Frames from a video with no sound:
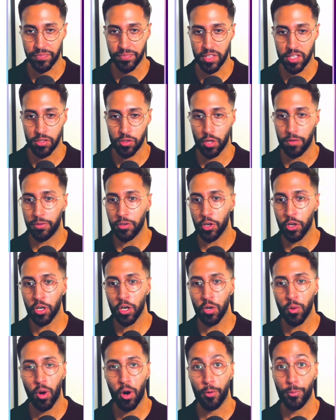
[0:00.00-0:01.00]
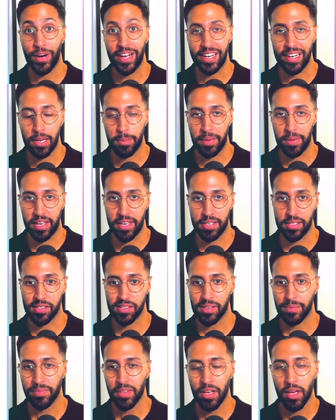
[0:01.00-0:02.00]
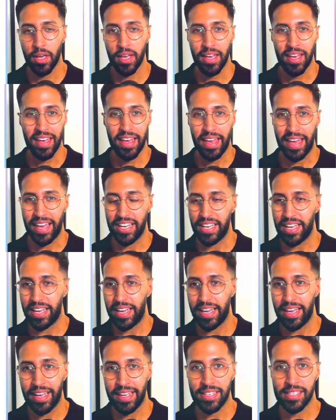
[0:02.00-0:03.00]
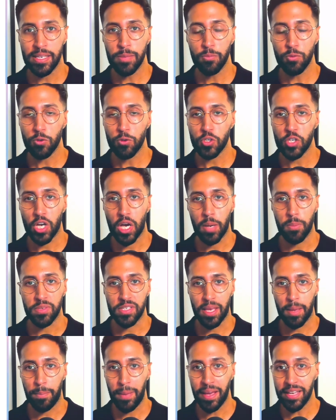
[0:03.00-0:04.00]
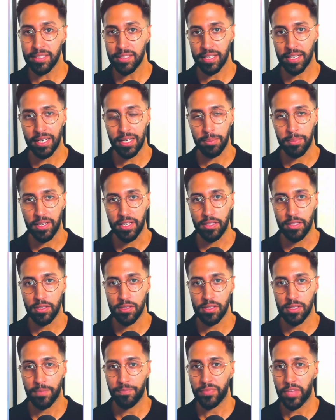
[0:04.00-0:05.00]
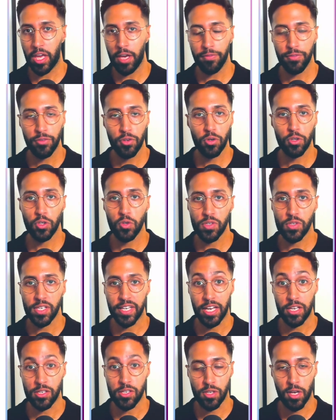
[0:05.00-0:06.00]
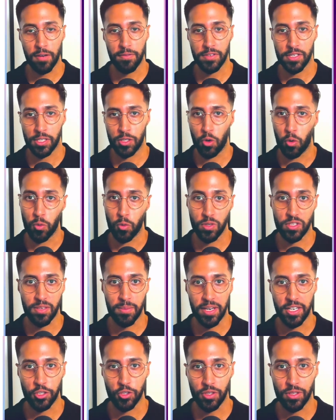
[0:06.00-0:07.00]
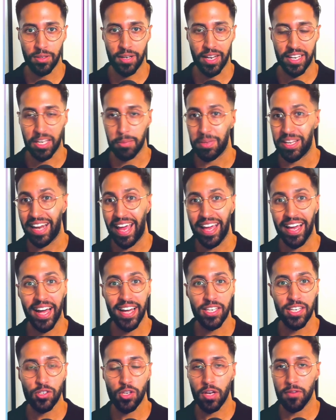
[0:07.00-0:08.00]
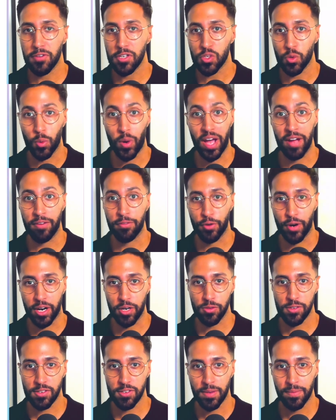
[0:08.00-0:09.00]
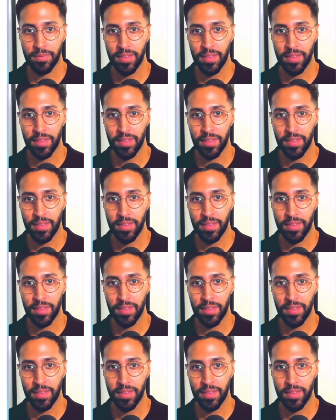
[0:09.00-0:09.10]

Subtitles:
So if you don't know what a rate limit is, in simple terms, it basically means if you're using a service in your automation, it could be an AI service or whatever else,